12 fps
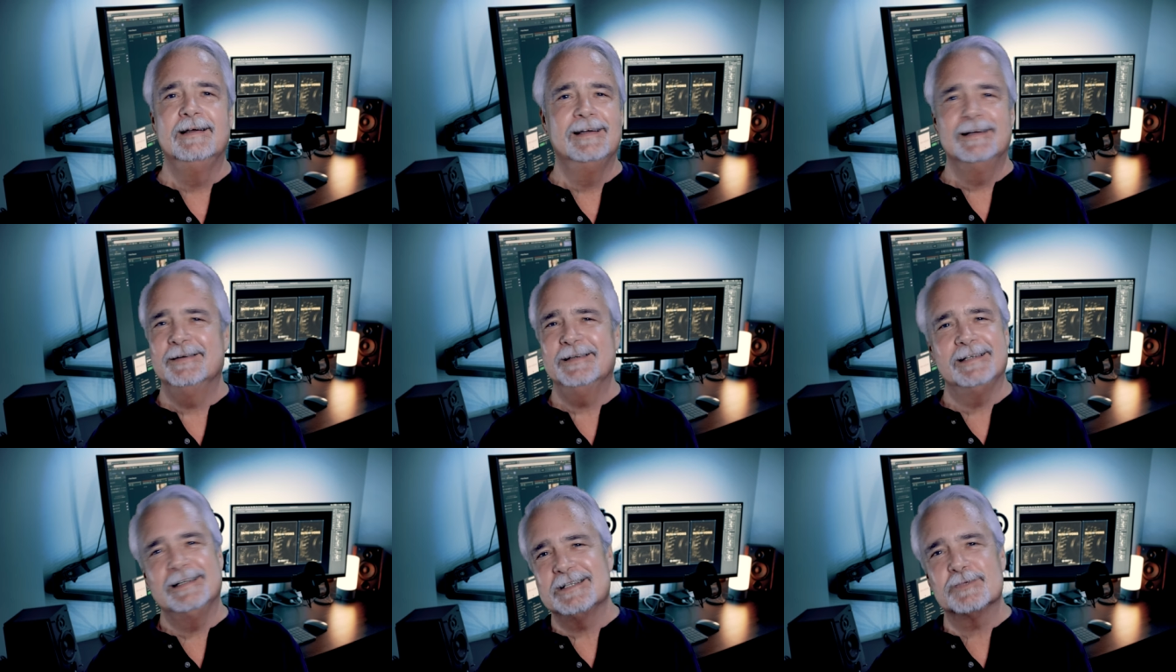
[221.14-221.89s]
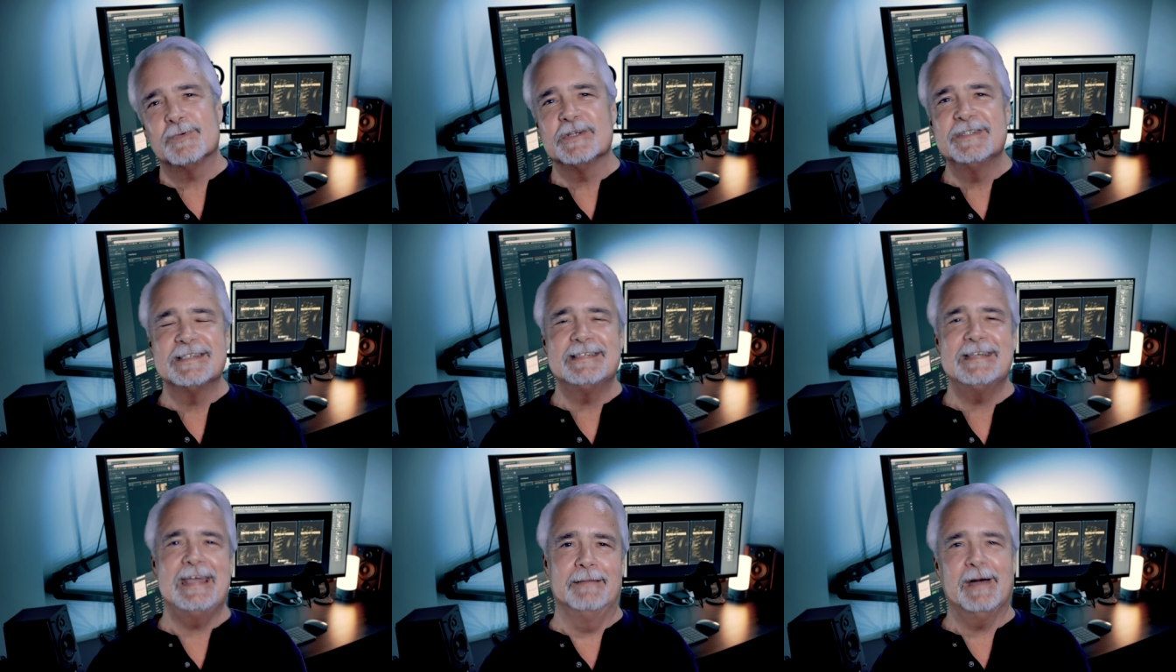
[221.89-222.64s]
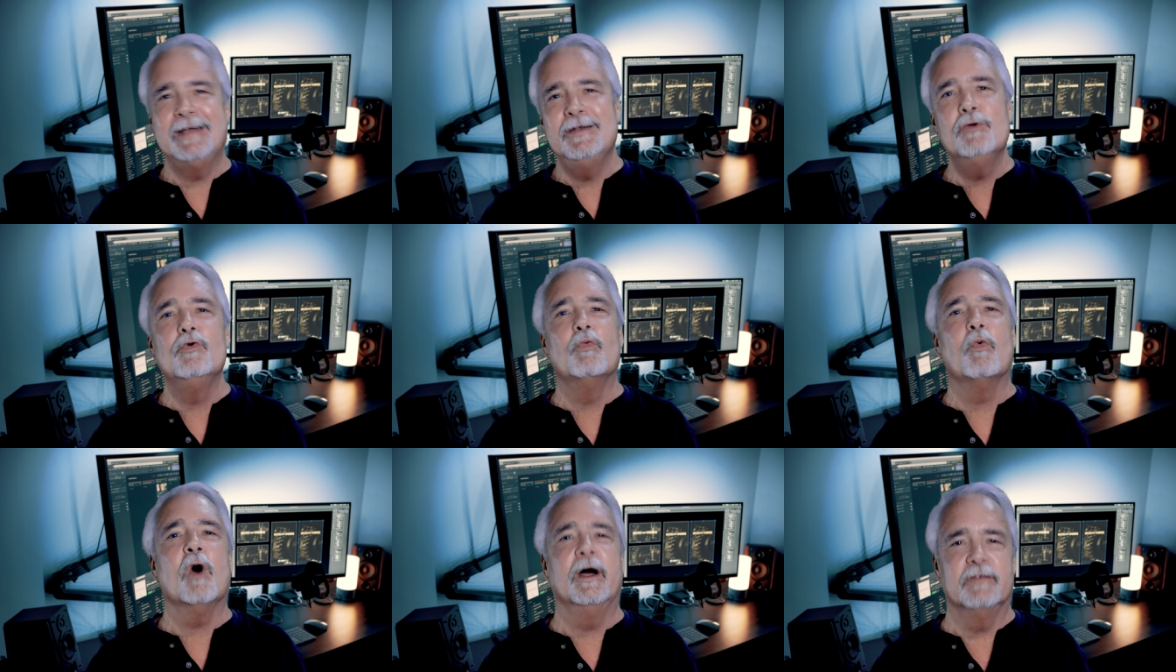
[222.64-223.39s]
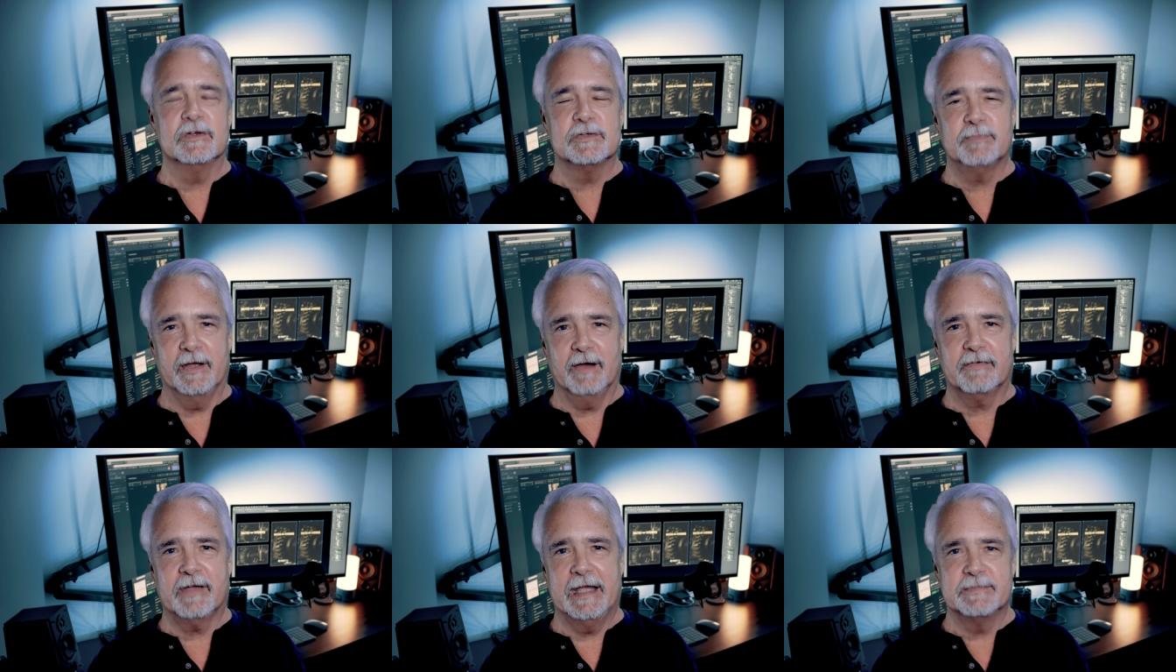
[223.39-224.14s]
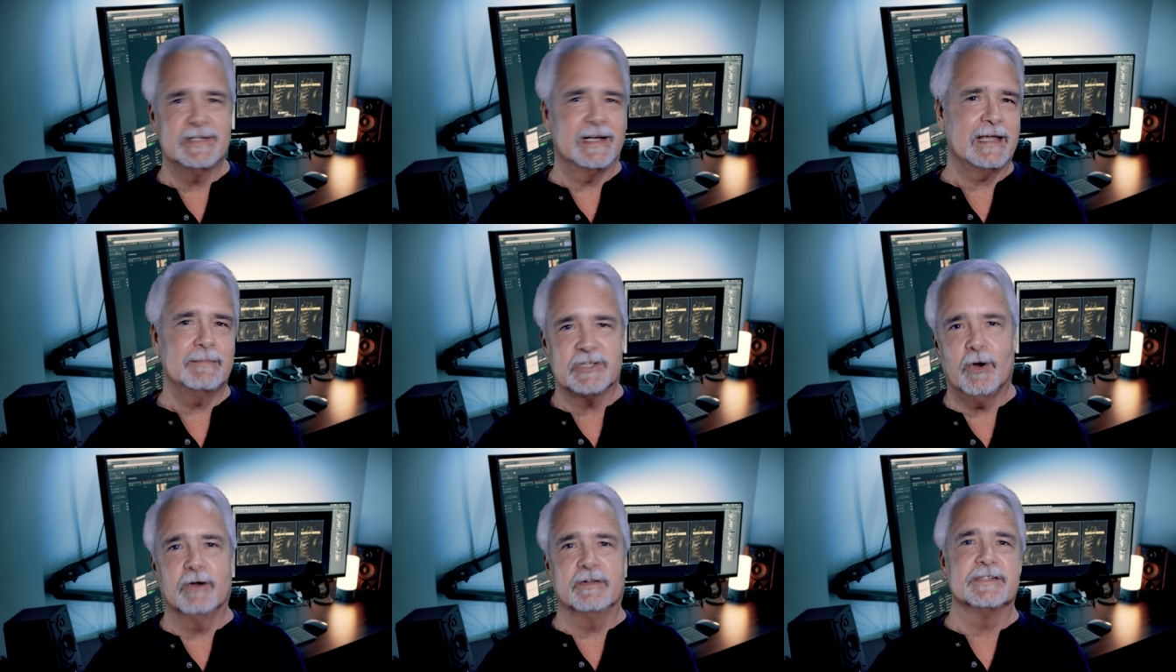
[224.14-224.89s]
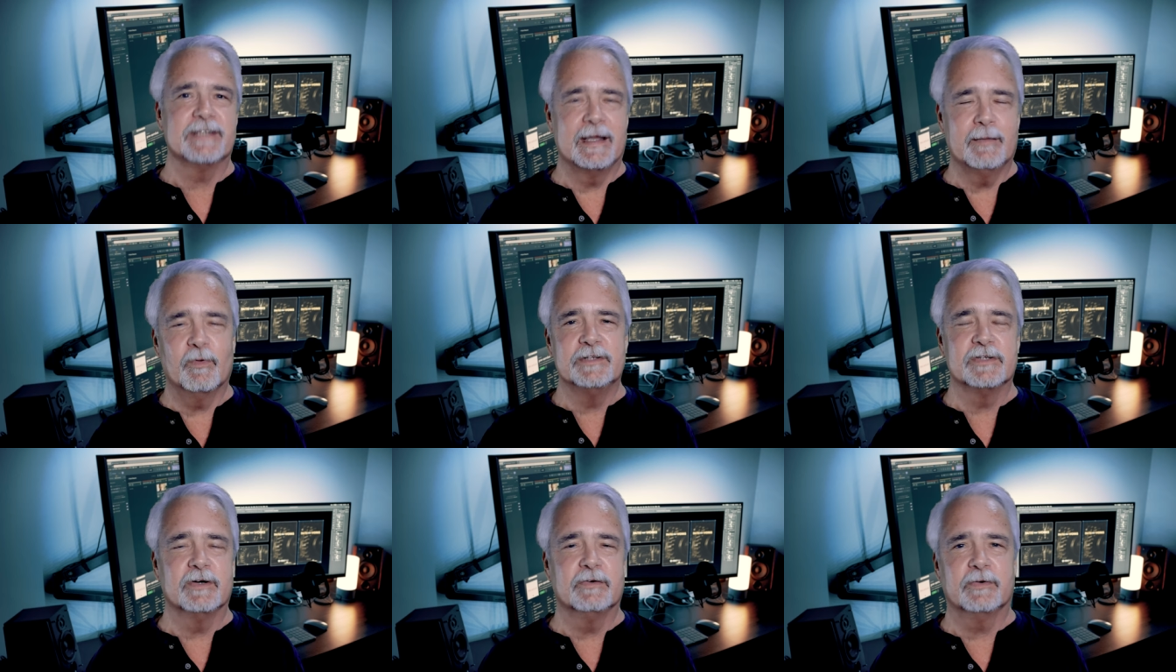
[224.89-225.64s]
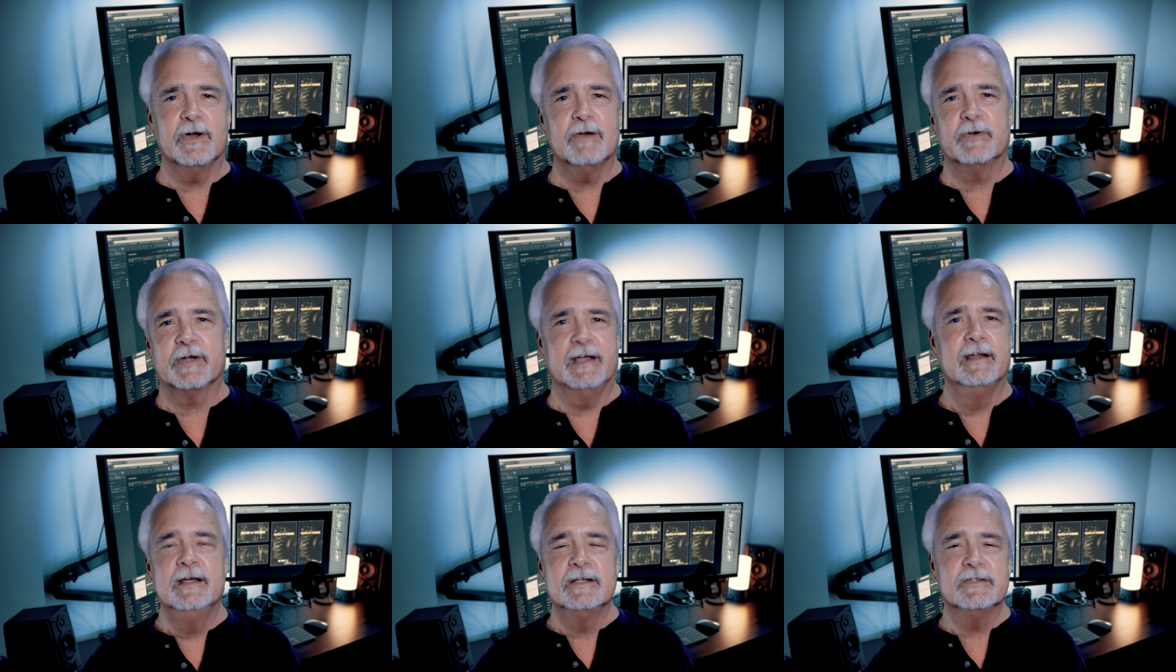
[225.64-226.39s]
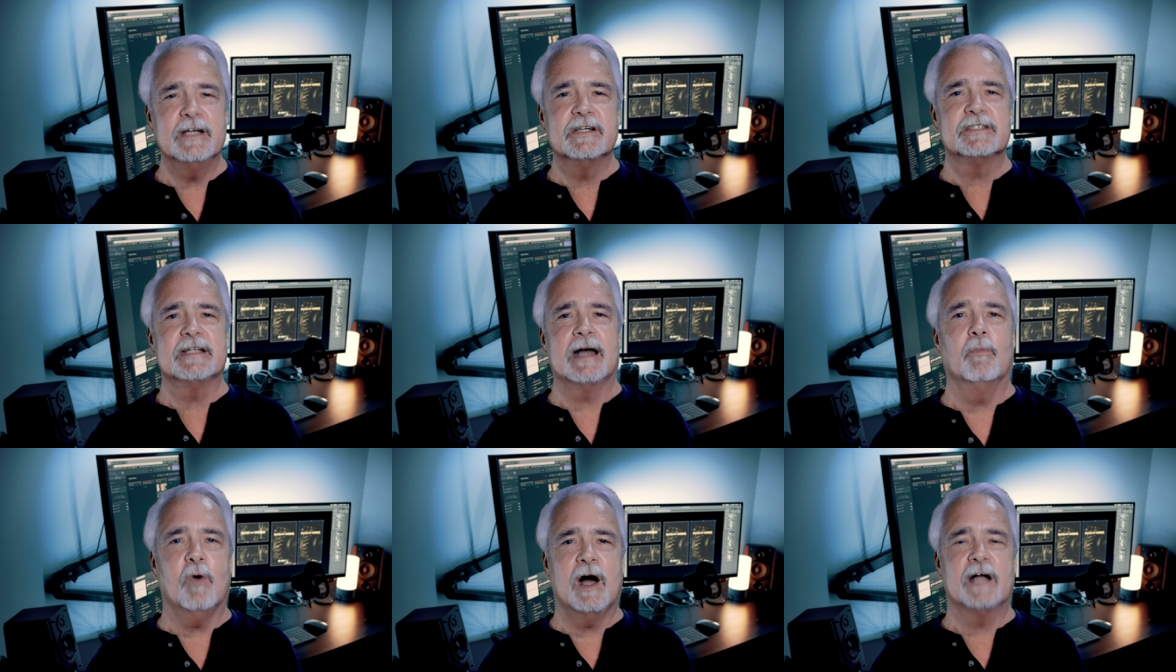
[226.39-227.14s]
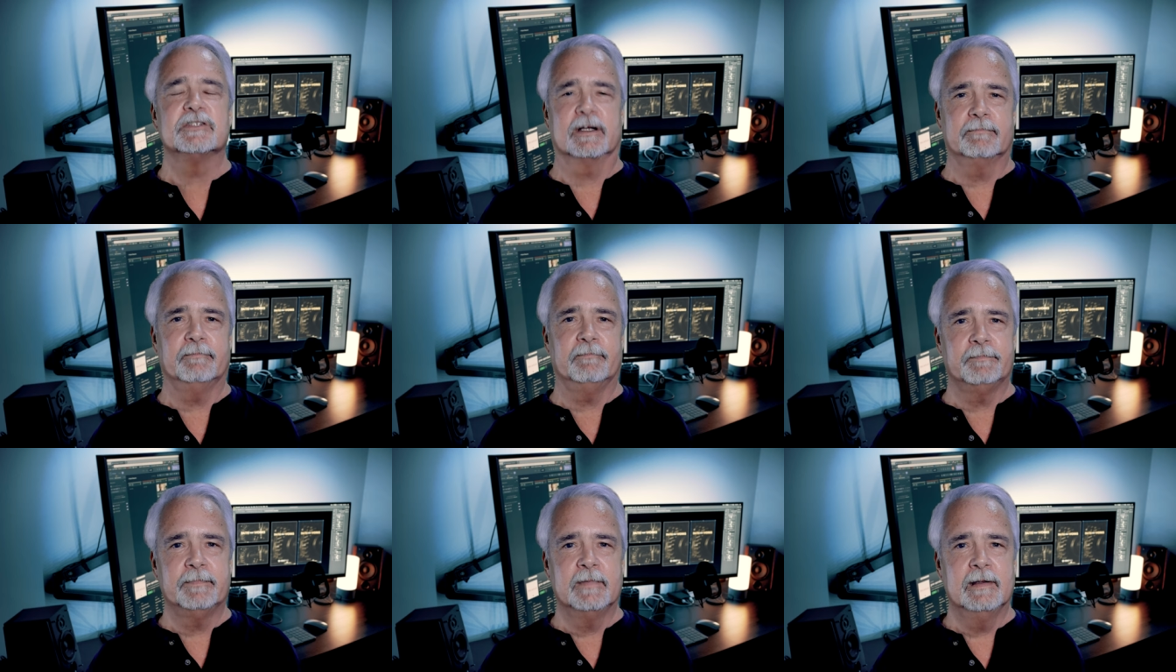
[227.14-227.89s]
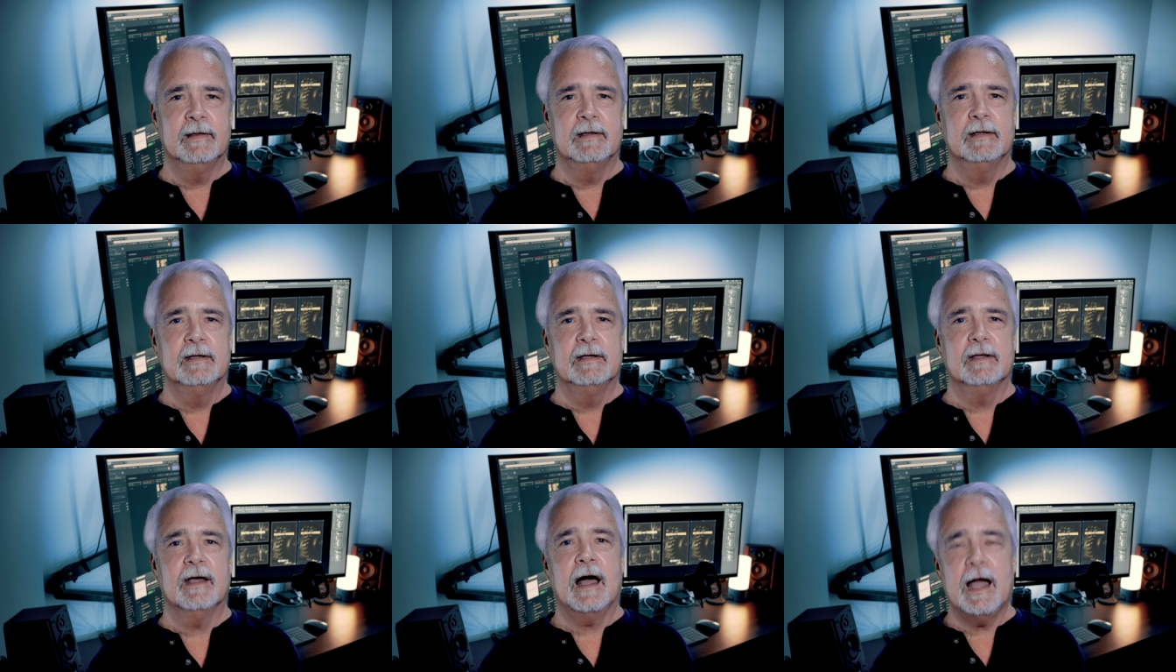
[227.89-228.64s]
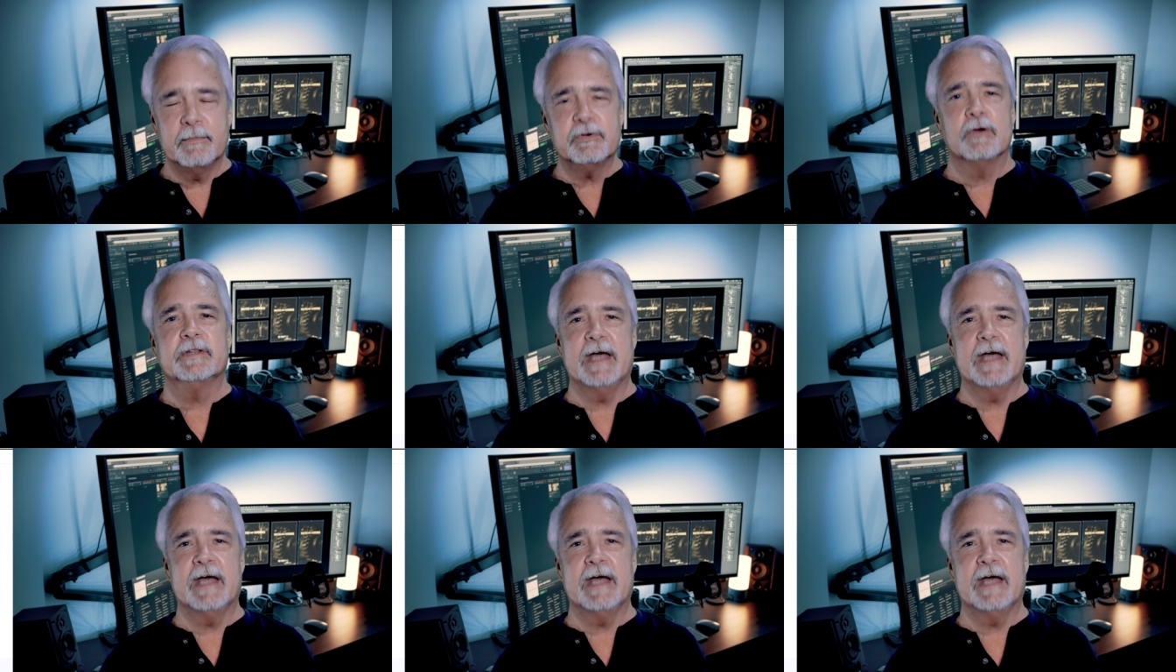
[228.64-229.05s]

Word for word: But it just wasn't the same. I knew who won those playoff games, and they kept showing the same ones over and over again. So I just stopped watching. I broke the